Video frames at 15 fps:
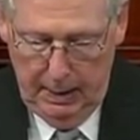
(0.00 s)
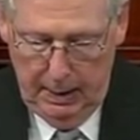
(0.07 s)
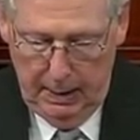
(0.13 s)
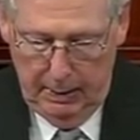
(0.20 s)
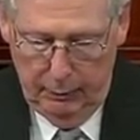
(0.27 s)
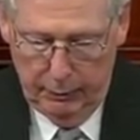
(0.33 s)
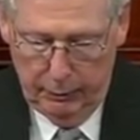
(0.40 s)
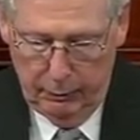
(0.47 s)

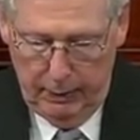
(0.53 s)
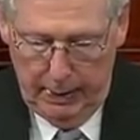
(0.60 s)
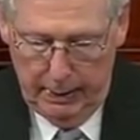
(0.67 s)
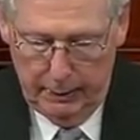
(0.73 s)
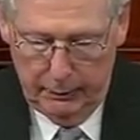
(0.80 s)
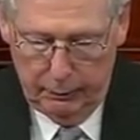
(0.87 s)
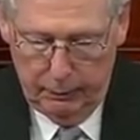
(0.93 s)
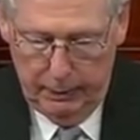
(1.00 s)
it would
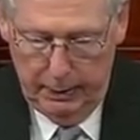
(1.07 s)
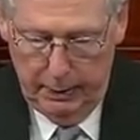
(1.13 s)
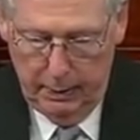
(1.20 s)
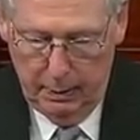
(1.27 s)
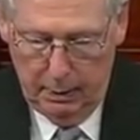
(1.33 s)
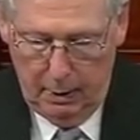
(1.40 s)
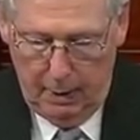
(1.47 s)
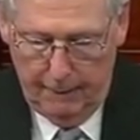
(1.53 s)
grant three
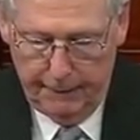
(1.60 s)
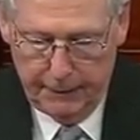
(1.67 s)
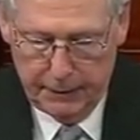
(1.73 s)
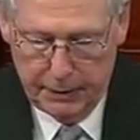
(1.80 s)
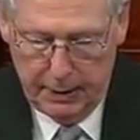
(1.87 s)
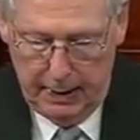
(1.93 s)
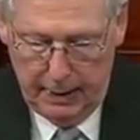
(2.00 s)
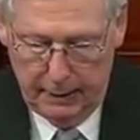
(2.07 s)
year lawful
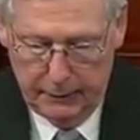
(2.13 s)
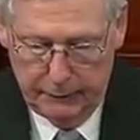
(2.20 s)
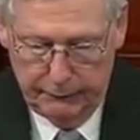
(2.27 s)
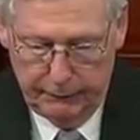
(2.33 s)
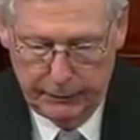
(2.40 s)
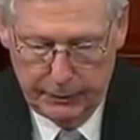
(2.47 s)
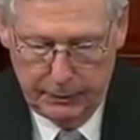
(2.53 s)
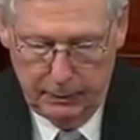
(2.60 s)
status
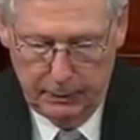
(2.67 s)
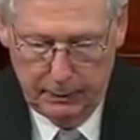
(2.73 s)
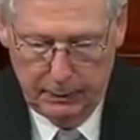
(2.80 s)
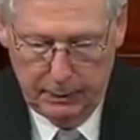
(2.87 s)
for certain